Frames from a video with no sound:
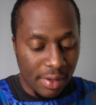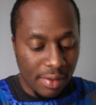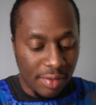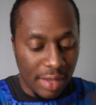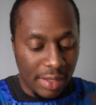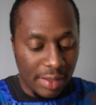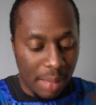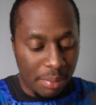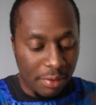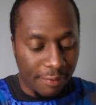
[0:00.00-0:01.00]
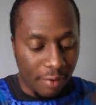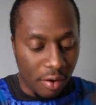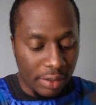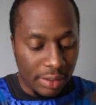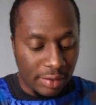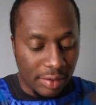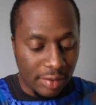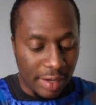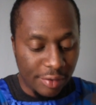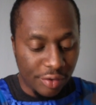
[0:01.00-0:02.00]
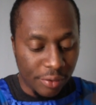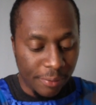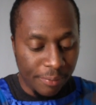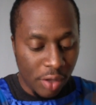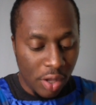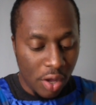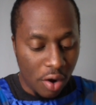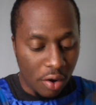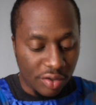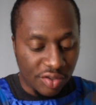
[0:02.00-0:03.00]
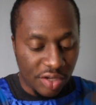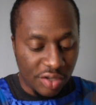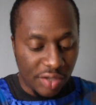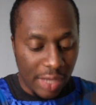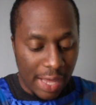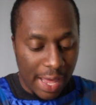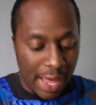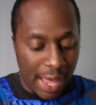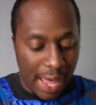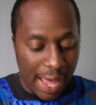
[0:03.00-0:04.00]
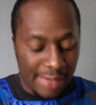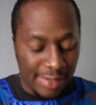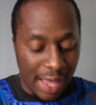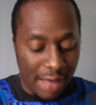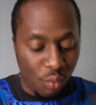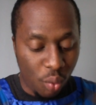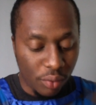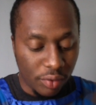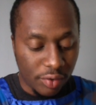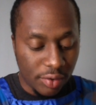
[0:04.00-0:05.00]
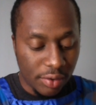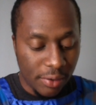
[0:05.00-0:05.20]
They that be fallen into danger are such as have works